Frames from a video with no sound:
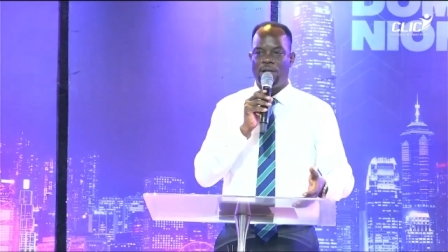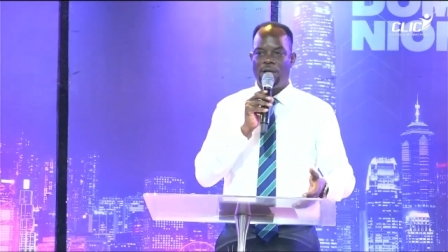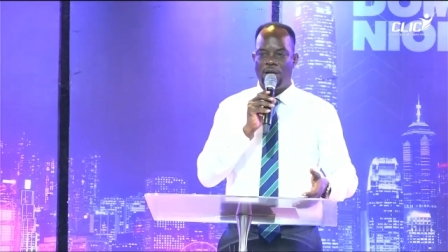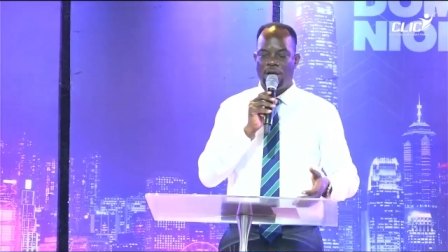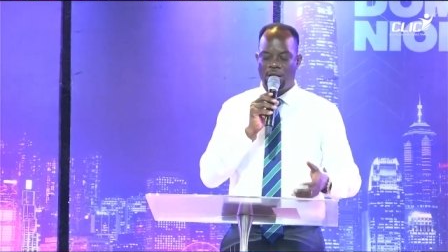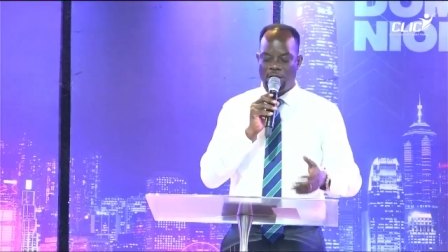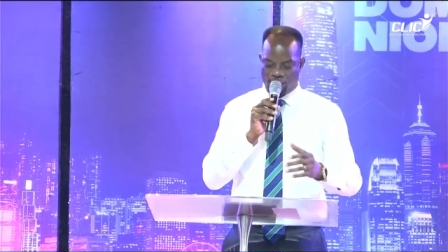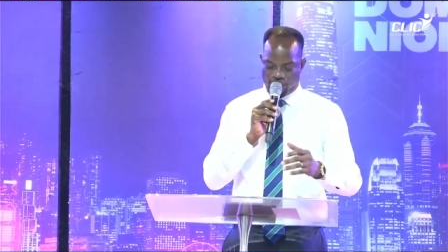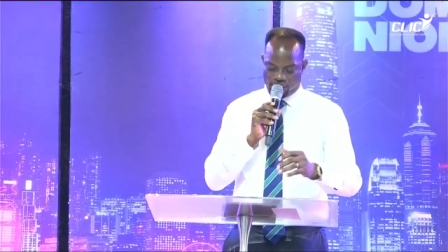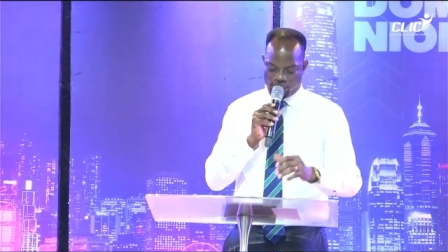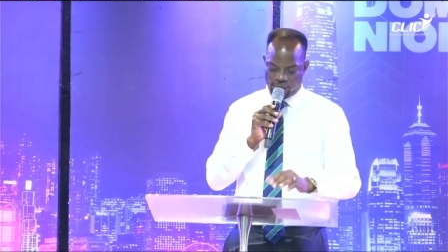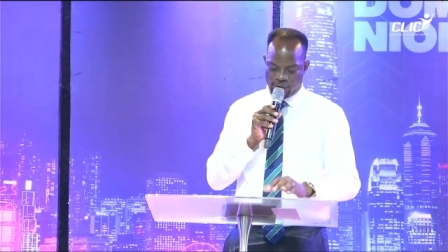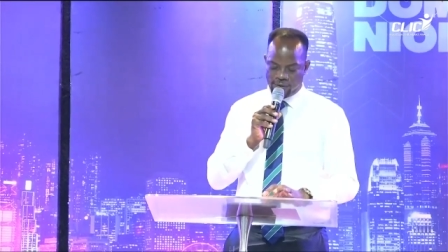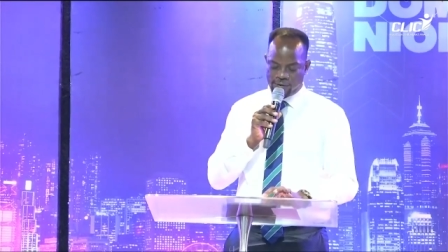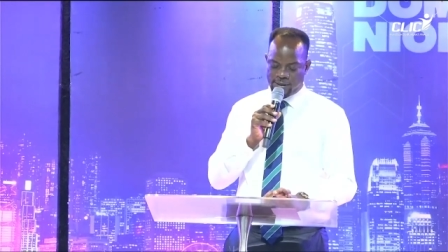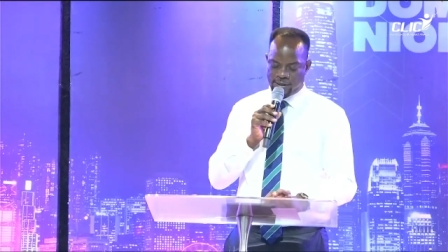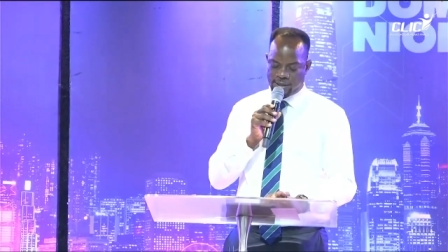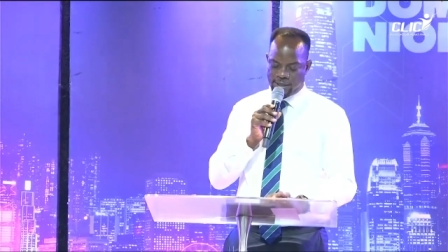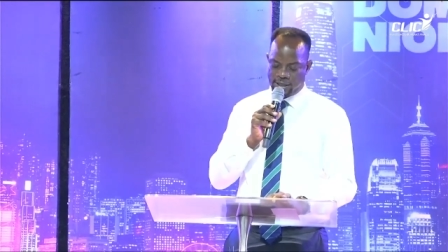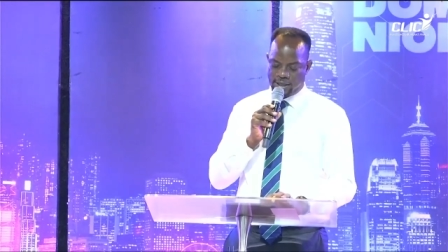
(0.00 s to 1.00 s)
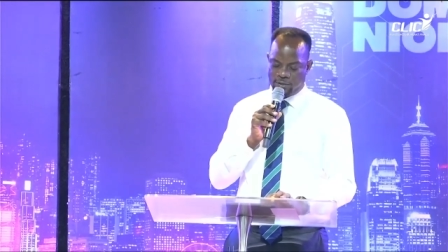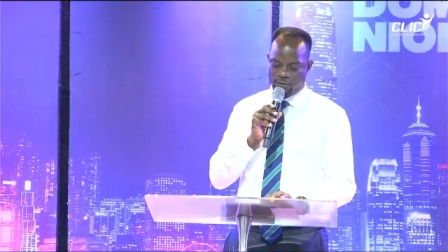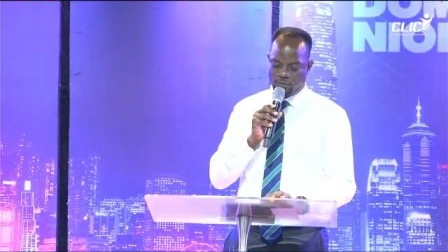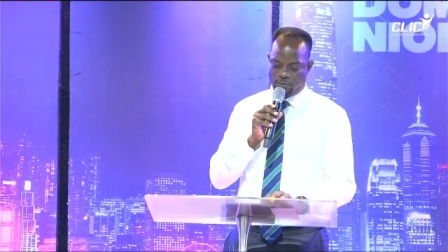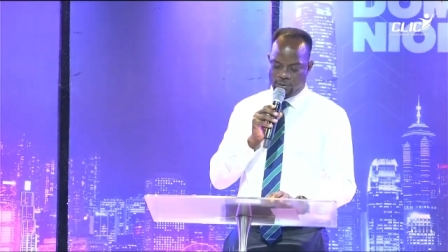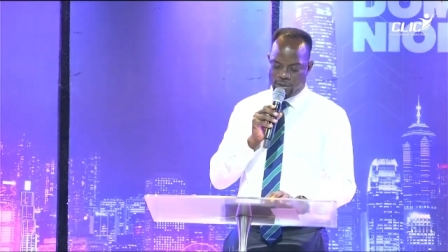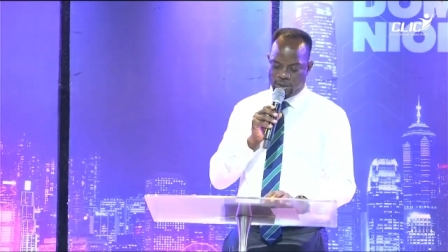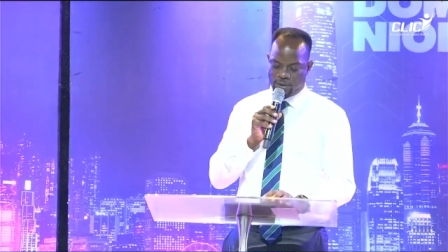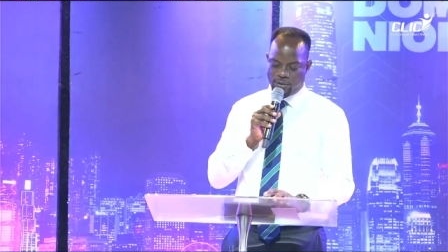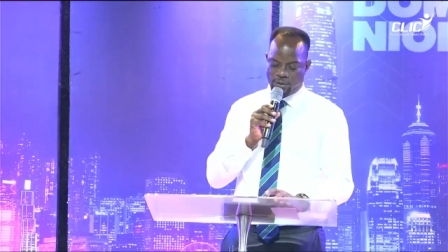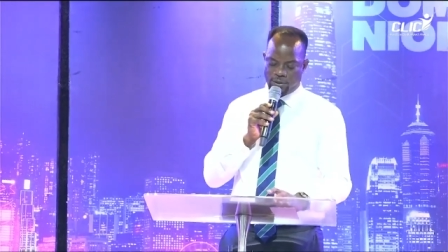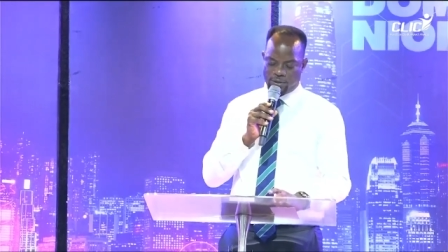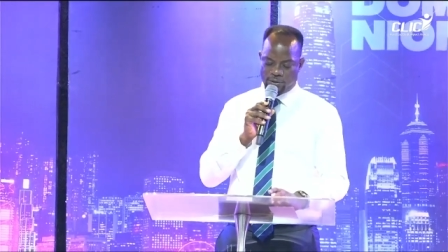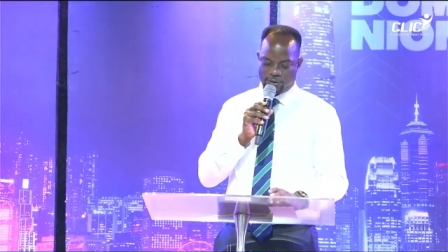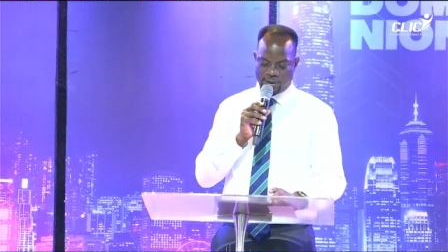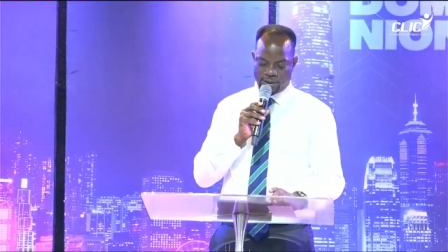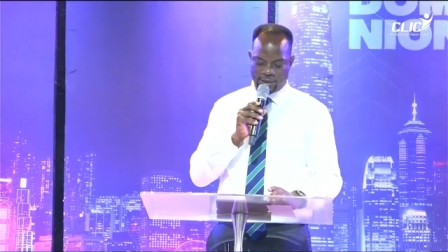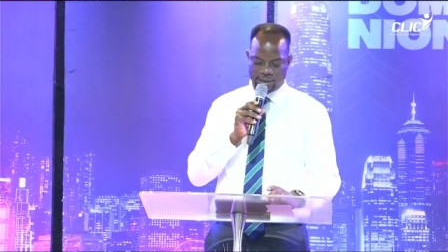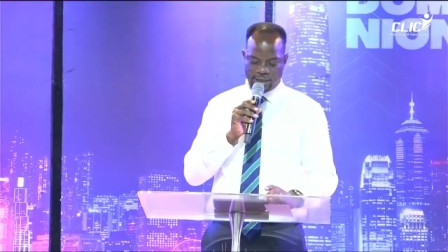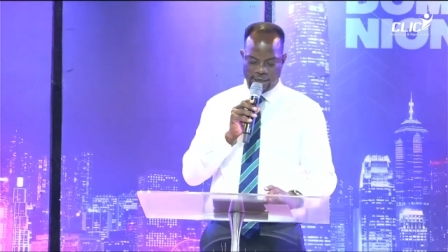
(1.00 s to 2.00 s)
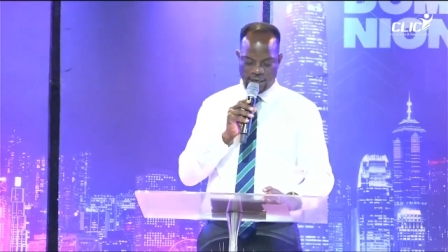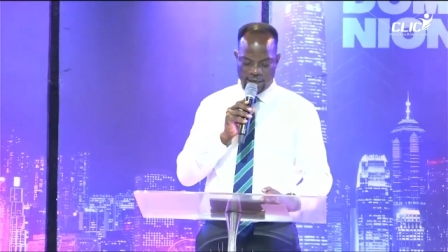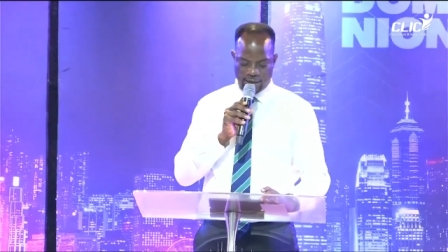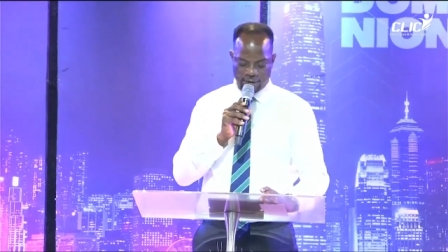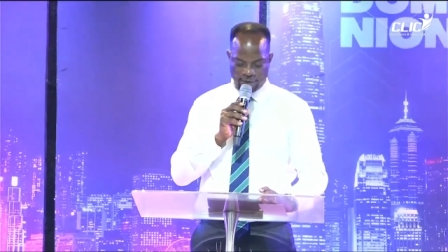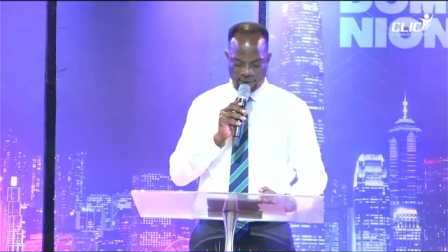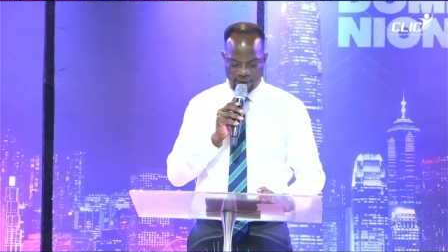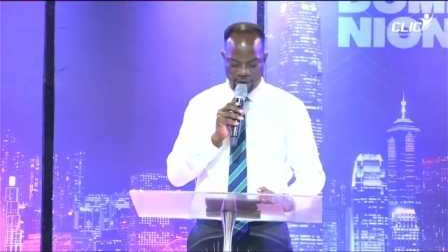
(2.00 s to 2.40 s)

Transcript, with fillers: The first thing you make us understand